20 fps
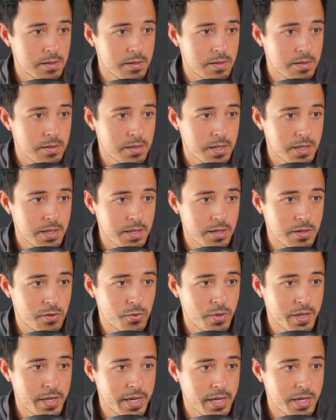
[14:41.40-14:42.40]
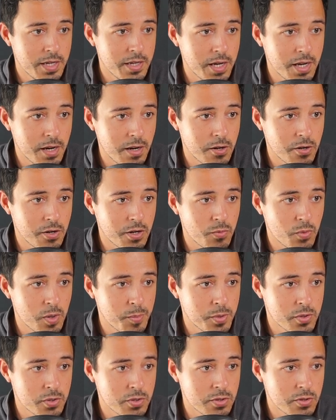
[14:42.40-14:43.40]
Then it created a login
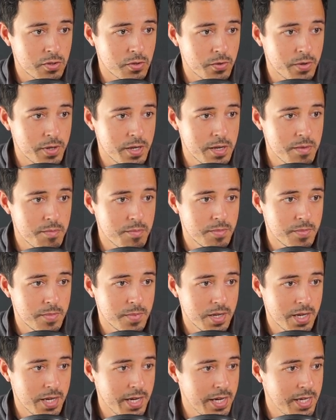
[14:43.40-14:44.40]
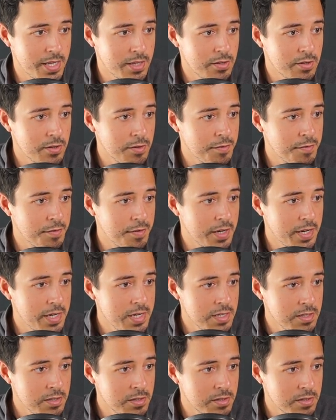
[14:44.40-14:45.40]
repository
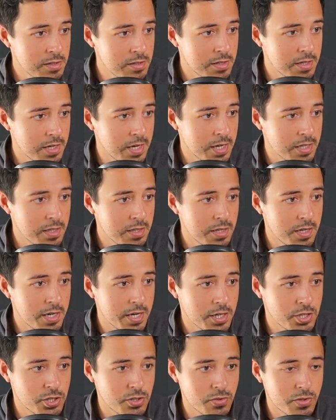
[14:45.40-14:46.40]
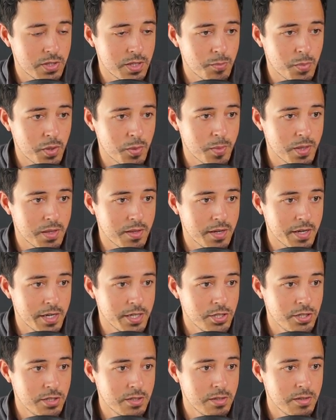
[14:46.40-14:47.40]
interface and an actual
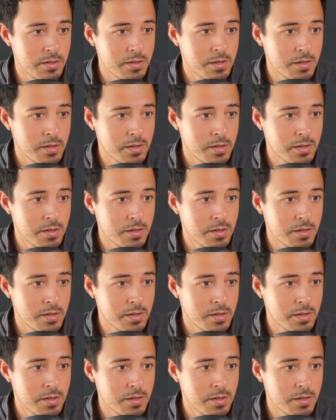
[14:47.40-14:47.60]
implementation,